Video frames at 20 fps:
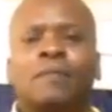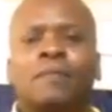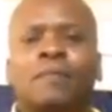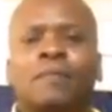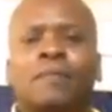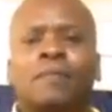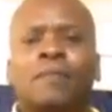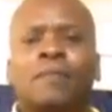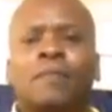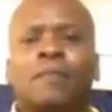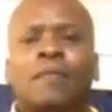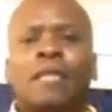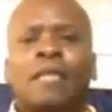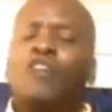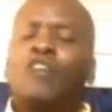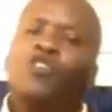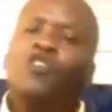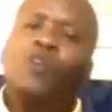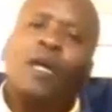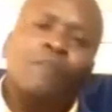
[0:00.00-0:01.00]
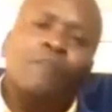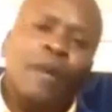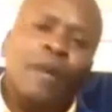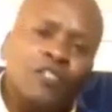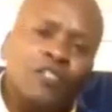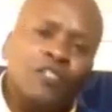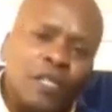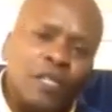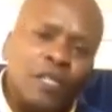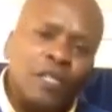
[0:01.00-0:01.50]
And you know, you can pass your
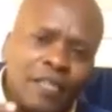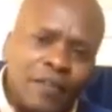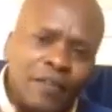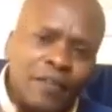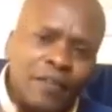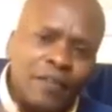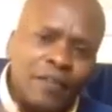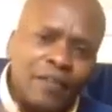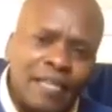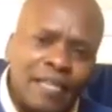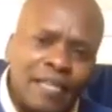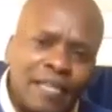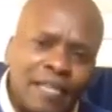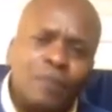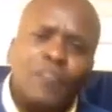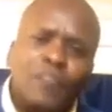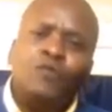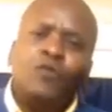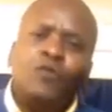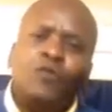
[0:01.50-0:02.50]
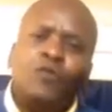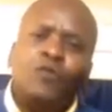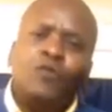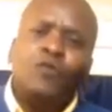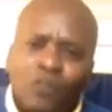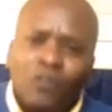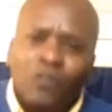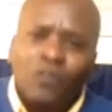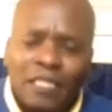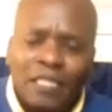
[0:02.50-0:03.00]
engineering exams, but if you cannot
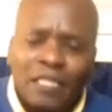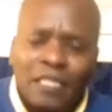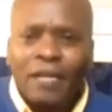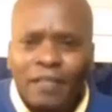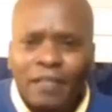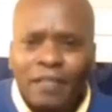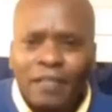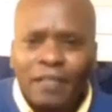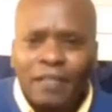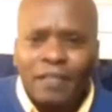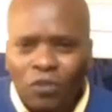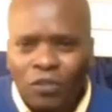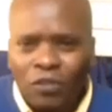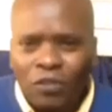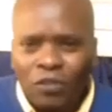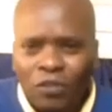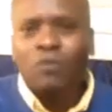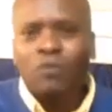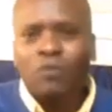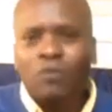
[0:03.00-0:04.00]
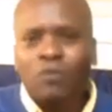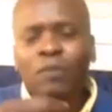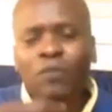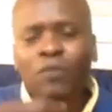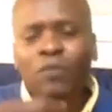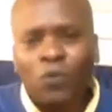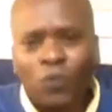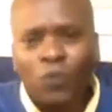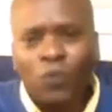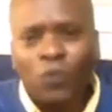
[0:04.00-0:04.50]
explain these concepts to the people you're
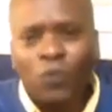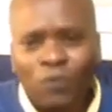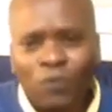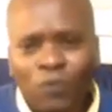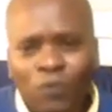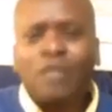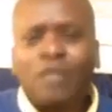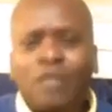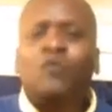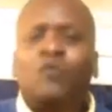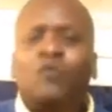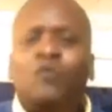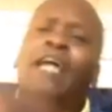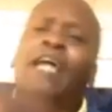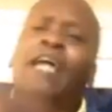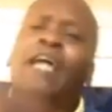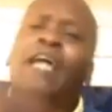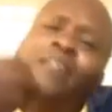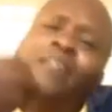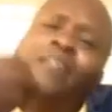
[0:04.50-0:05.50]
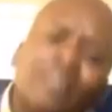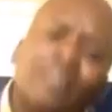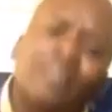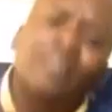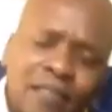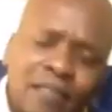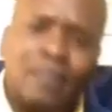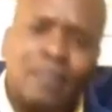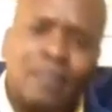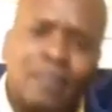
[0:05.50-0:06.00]
working with, if you cannot lead,
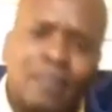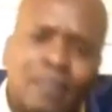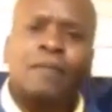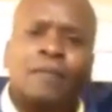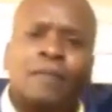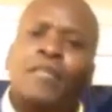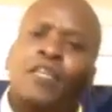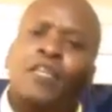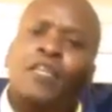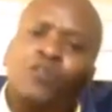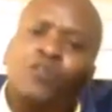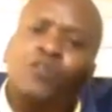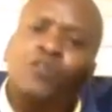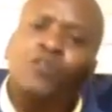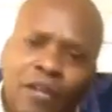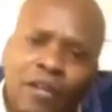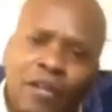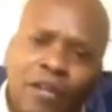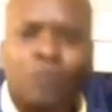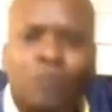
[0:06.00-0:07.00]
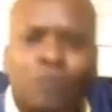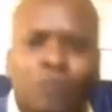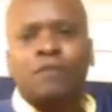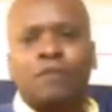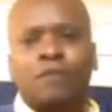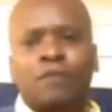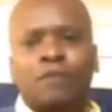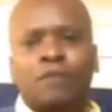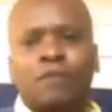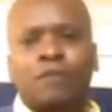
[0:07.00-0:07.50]
then you cannot be
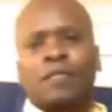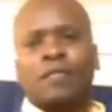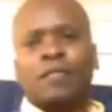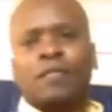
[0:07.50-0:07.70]
effective.